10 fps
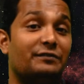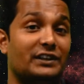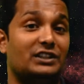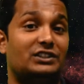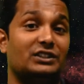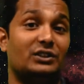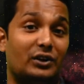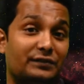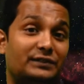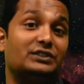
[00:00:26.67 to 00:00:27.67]
feature
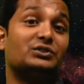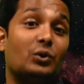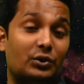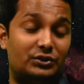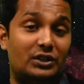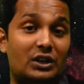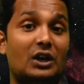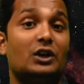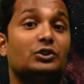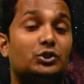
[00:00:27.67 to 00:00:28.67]
of this course.
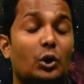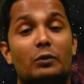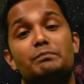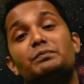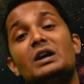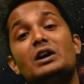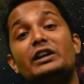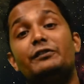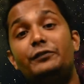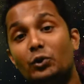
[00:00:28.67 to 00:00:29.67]
So
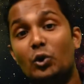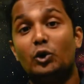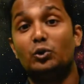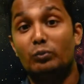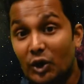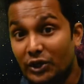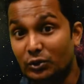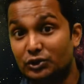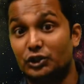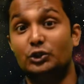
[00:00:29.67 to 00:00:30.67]
if you go to
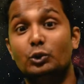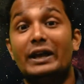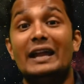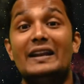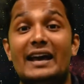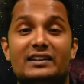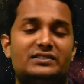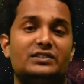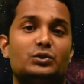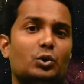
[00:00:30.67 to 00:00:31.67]
modules you can
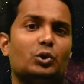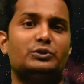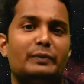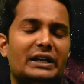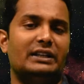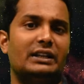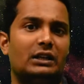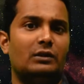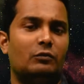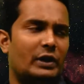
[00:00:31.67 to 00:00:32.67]
access course material.
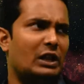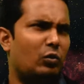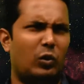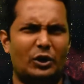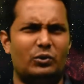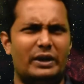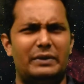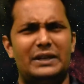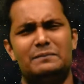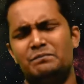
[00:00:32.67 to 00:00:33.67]
Well, what do I
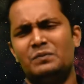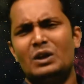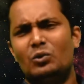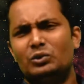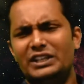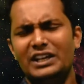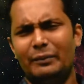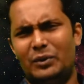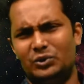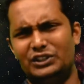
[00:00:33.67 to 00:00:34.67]
mean? Think
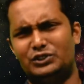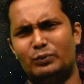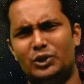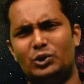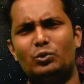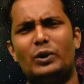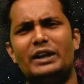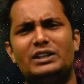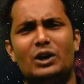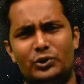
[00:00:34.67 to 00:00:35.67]
about this module
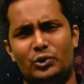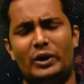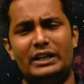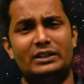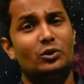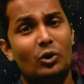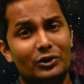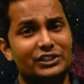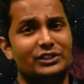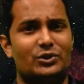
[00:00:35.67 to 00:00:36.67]
right now. You are in
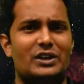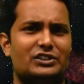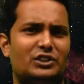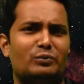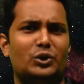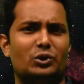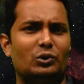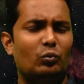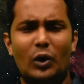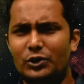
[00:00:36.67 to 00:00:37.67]
course introduction module.
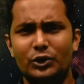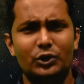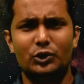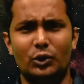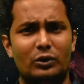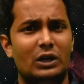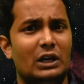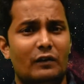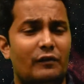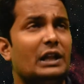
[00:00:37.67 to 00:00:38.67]
What do?
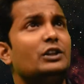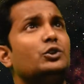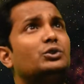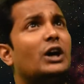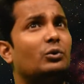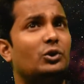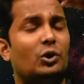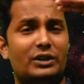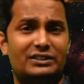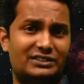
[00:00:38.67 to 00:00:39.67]
Well, you
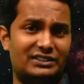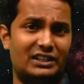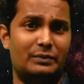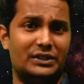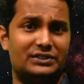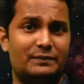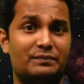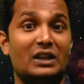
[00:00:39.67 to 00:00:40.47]
downloaded the syllabus.